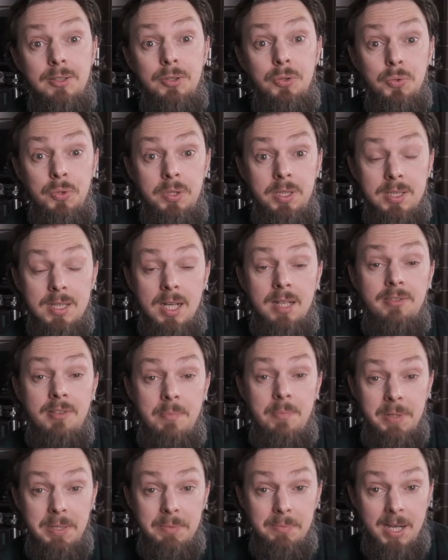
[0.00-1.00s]
Well, as you
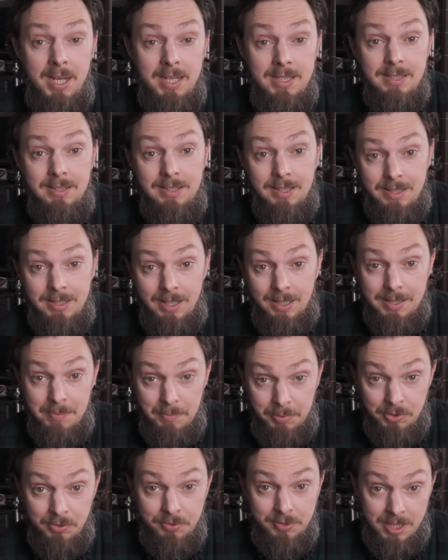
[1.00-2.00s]
can see, this
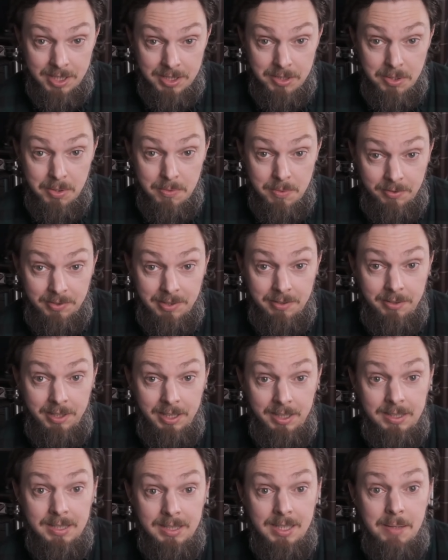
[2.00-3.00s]
layout of the
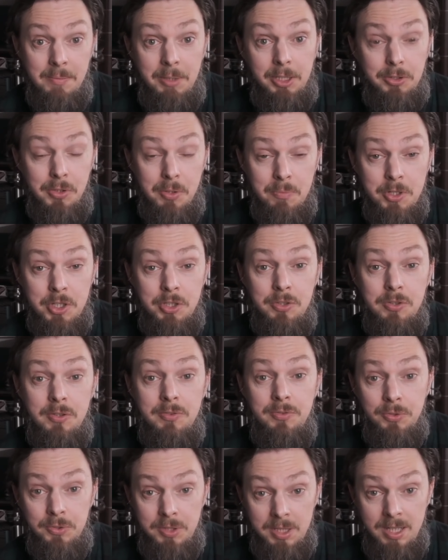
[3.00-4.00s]
connectors tells
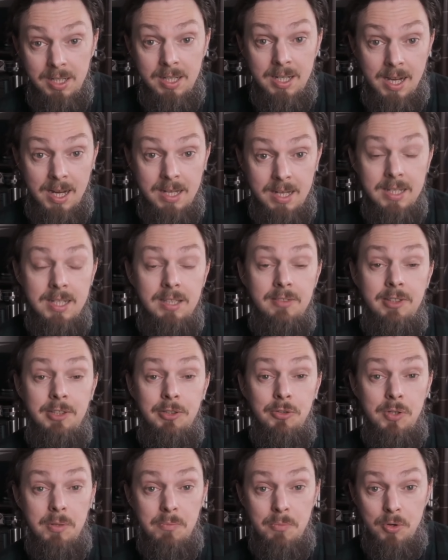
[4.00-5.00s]
us that the
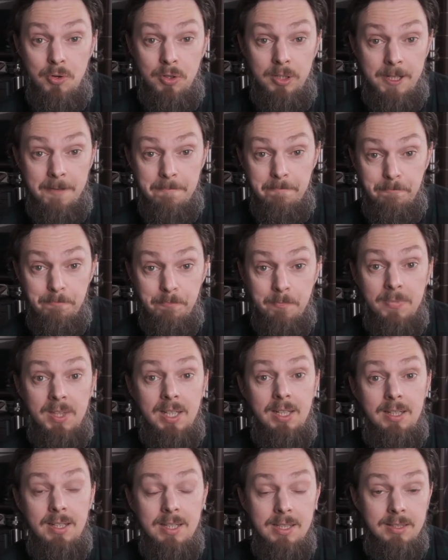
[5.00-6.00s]
real dual
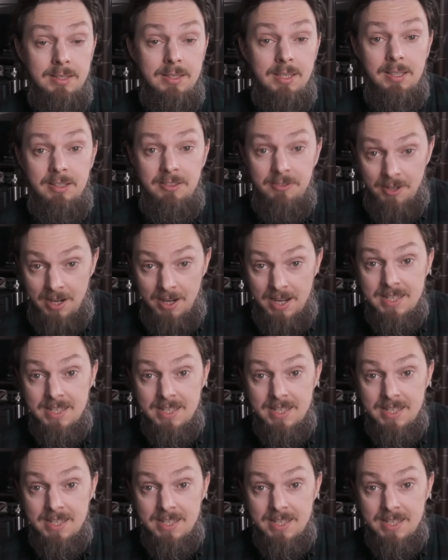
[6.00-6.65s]
mono is inside.